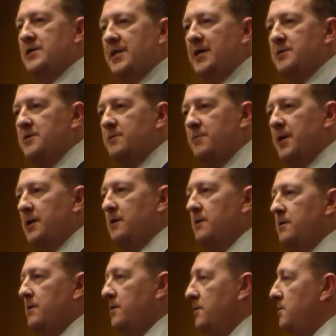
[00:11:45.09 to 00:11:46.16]
says to me,
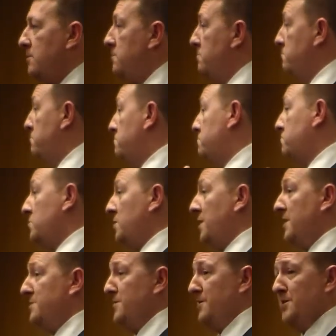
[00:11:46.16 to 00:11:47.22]
well,
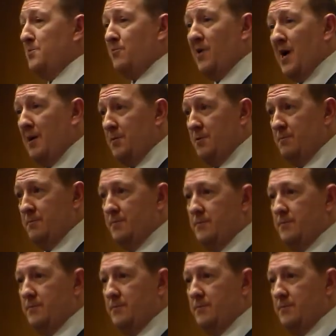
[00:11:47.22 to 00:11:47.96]
that's his problem.